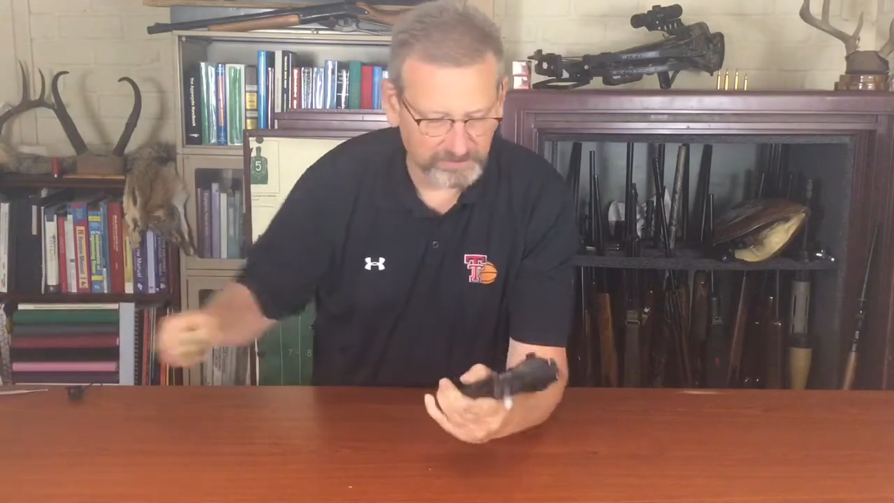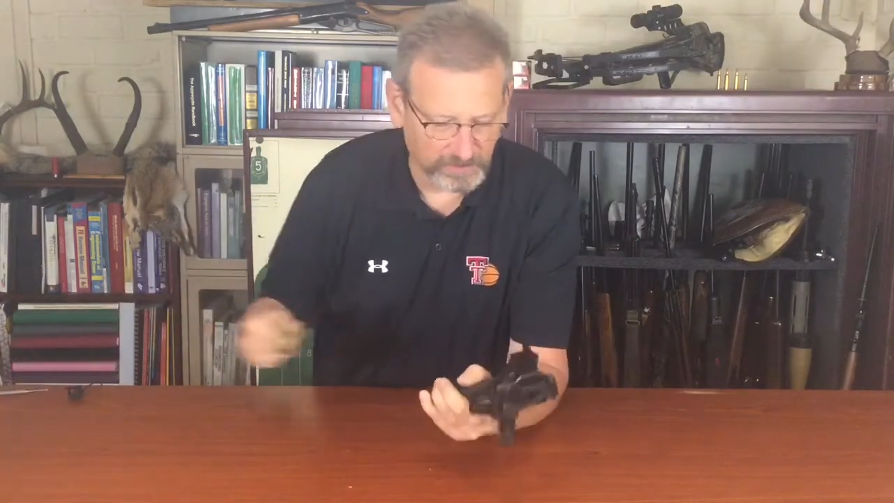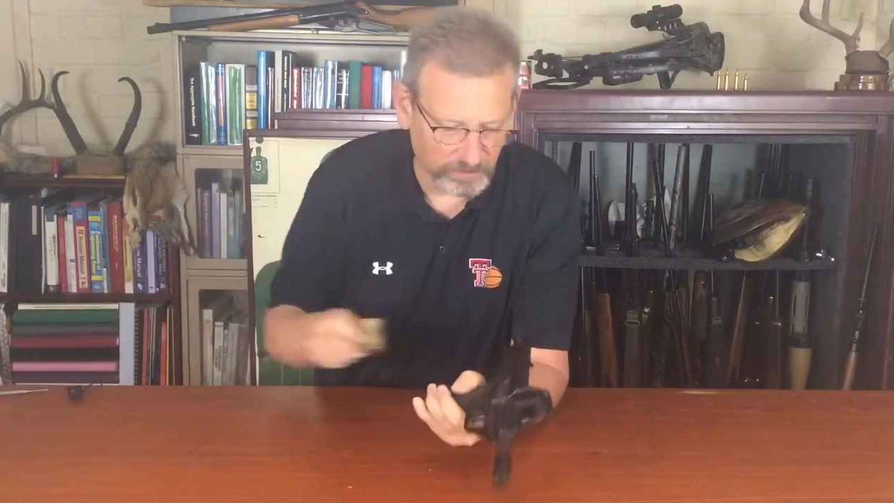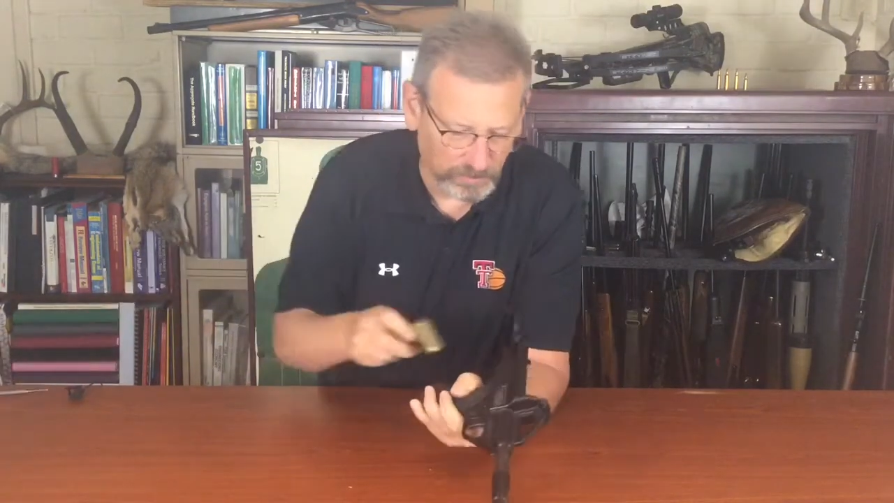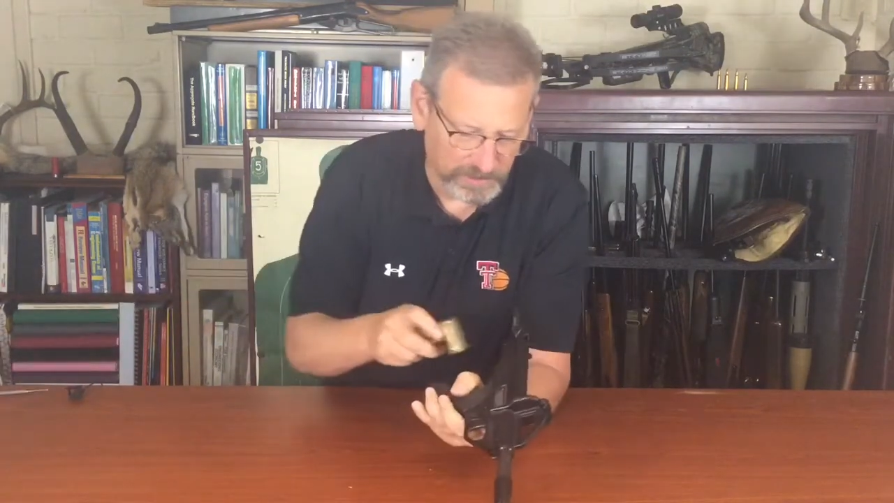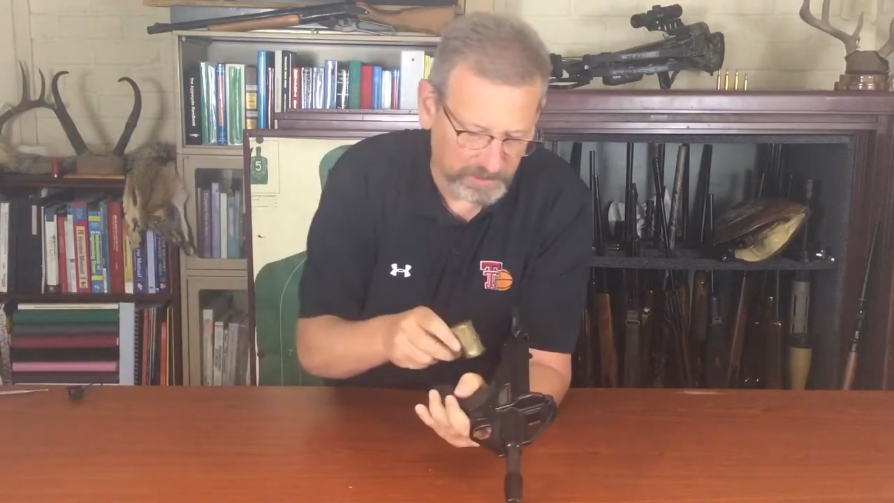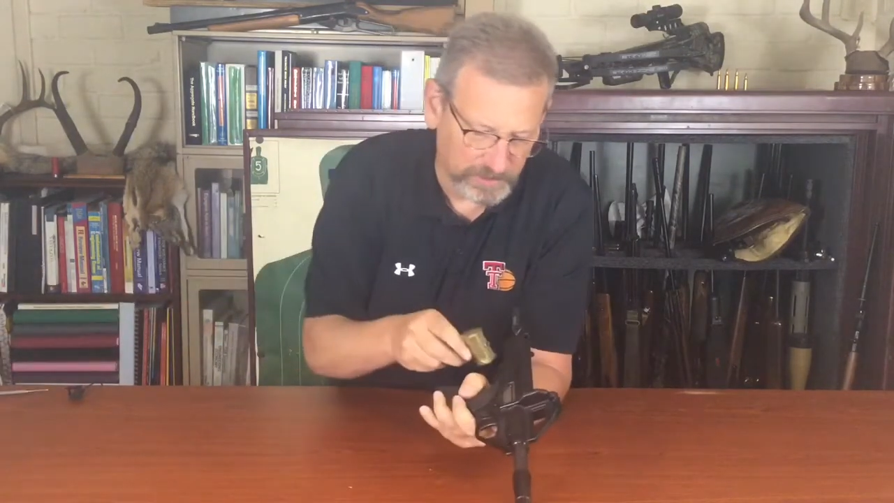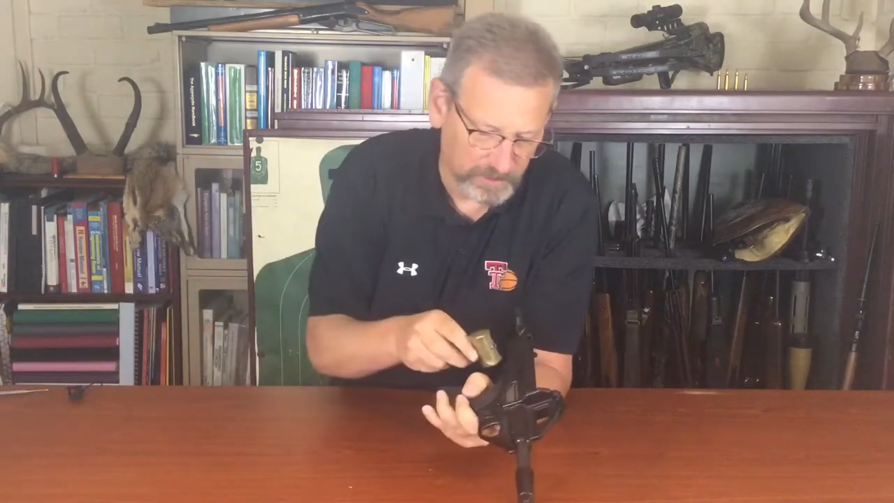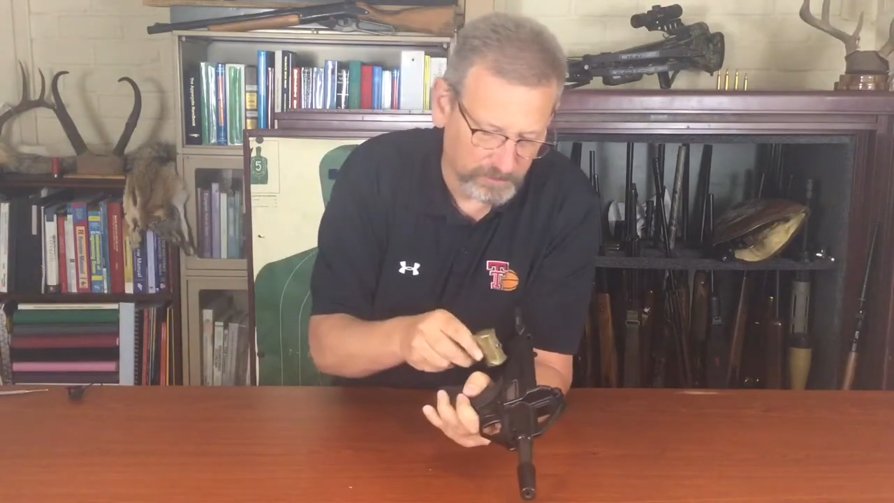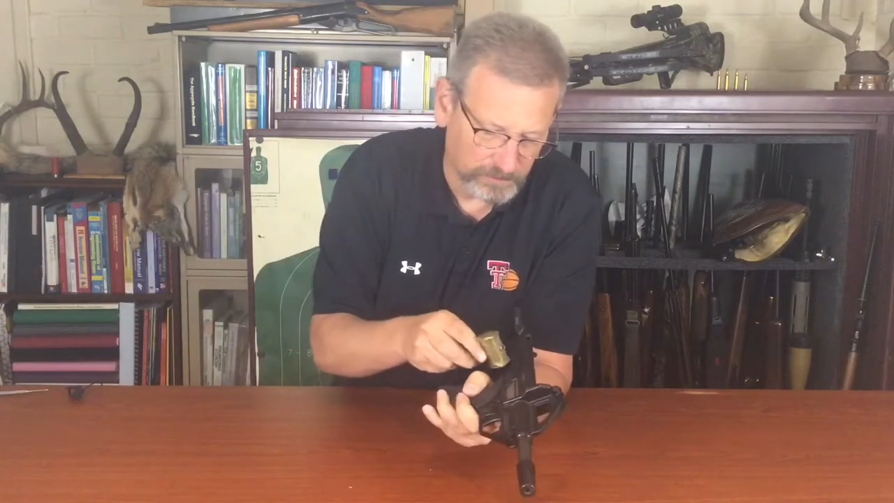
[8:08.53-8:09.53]
this other one out
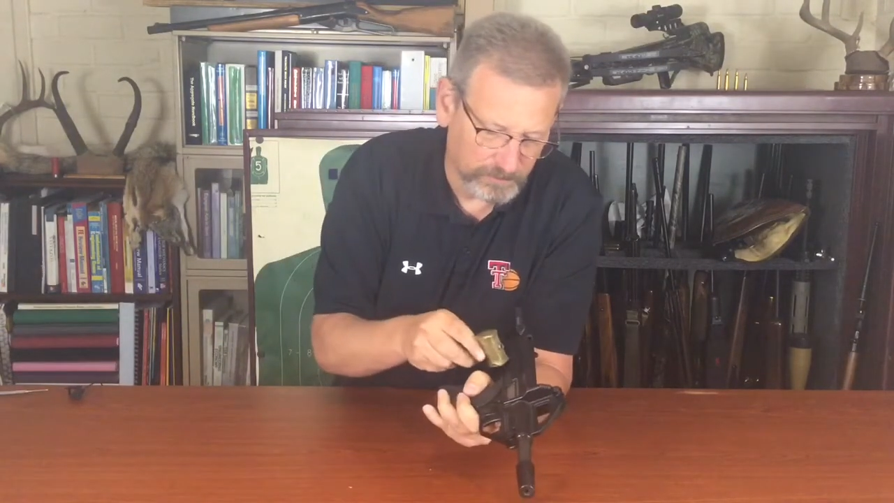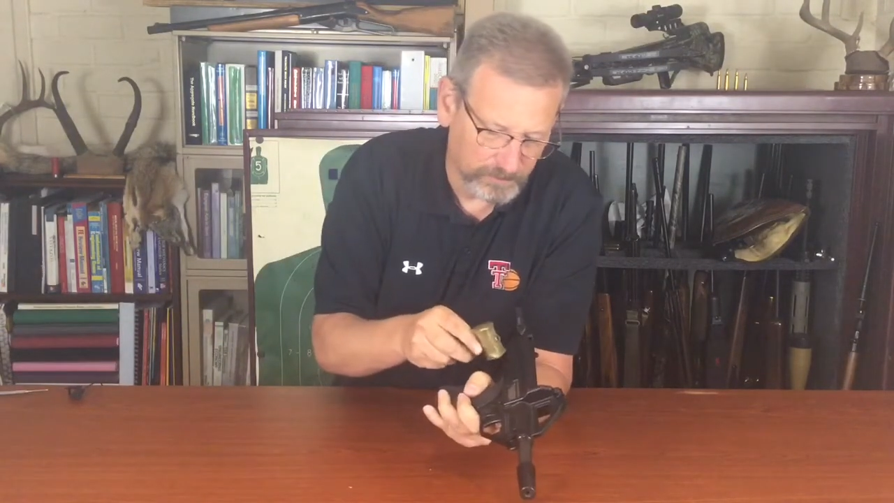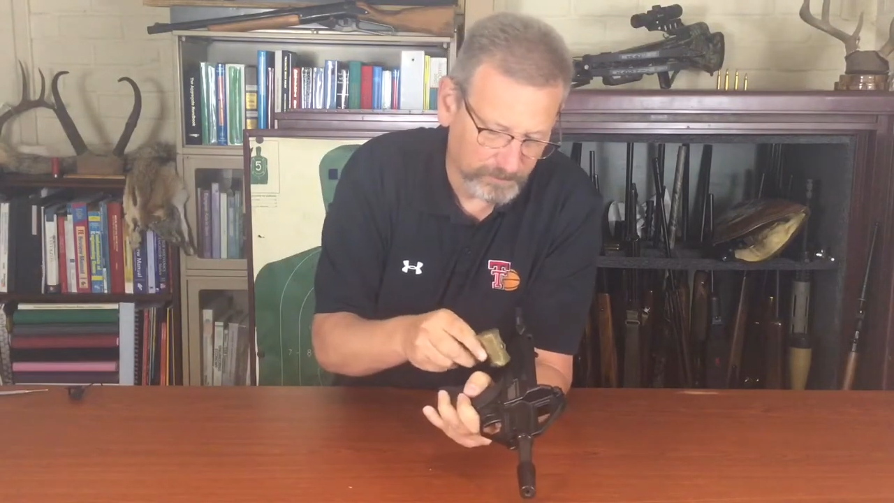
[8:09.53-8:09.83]
of here.